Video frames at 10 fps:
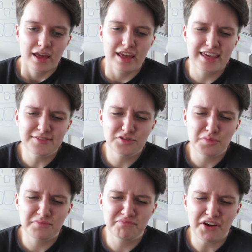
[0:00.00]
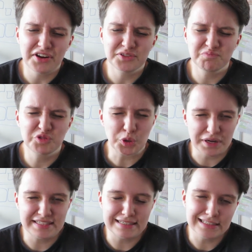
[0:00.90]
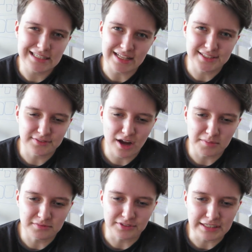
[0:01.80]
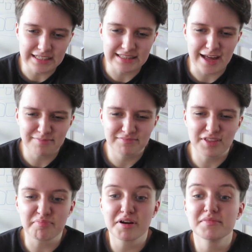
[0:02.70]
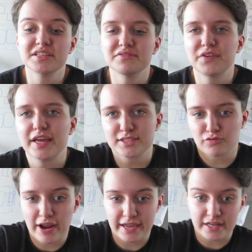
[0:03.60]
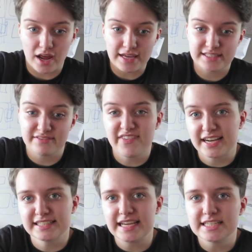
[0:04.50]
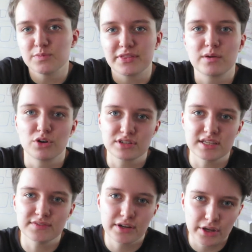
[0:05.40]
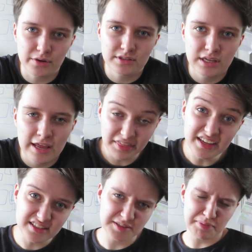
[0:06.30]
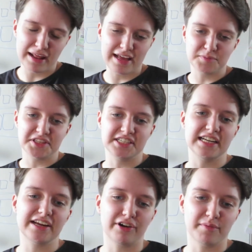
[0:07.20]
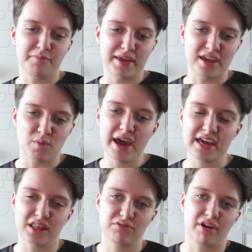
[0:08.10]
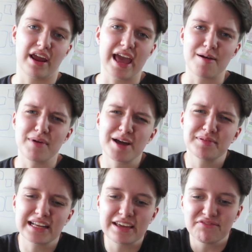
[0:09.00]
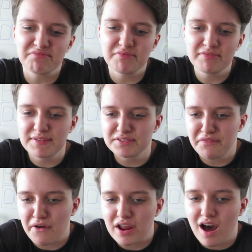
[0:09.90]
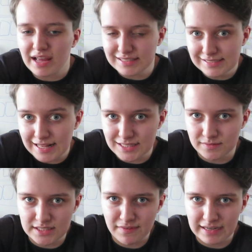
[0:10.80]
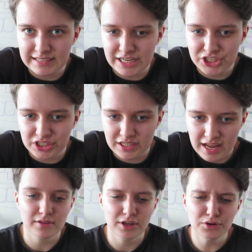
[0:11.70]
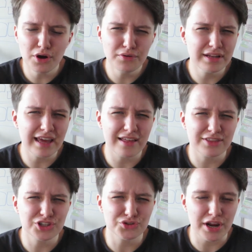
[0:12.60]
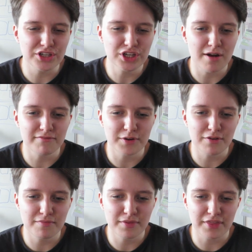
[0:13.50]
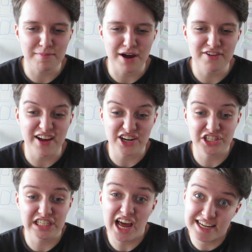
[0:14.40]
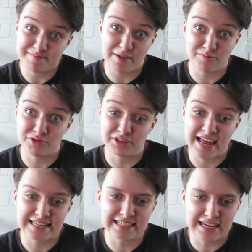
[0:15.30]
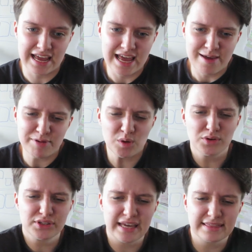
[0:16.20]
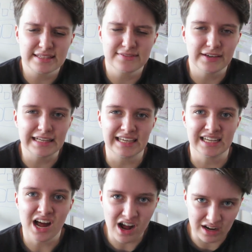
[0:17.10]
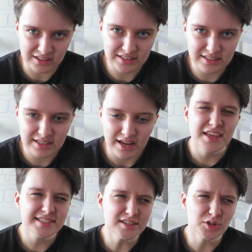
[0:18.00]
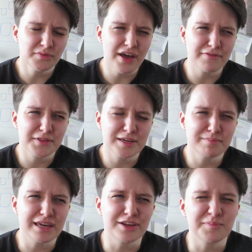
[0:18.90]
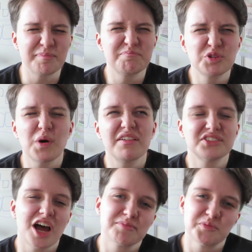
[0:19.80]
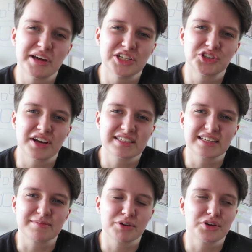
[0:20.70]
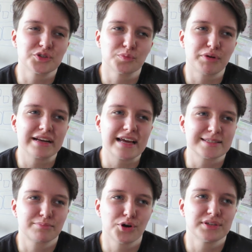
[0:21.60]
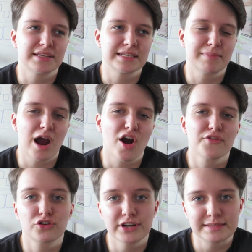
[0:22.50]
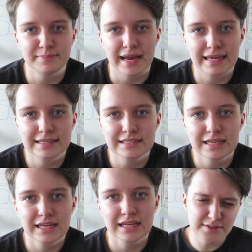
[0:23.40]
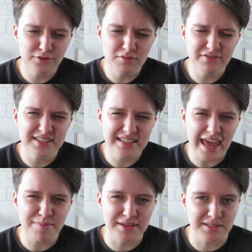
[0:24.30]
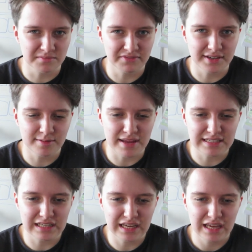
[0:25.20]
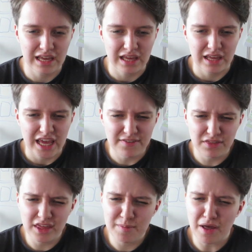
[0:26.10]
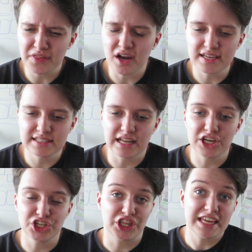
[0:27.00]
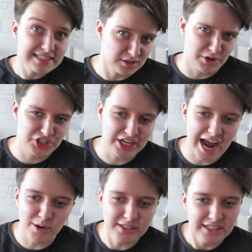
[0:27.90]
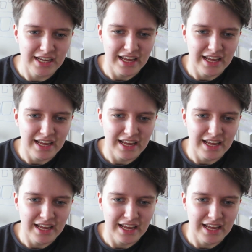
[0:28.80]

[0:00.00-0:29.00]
it gives them a very twisted sense of comfort in that their primitive fears are recognised and validated when they watch these videos. This, paired with the delirium of being awake at 3 AM, I believe gives a very heightened sense of this validation. You not only get the strange comfort that they might have actually lied about the moon landing, but you also get this feeling enhanced. This on top of everything being 12 times more interesting because your brain has a processing power of a crisp packet. It's a form of escapism, fundamentally. If you think about the isolation that is the witching hour,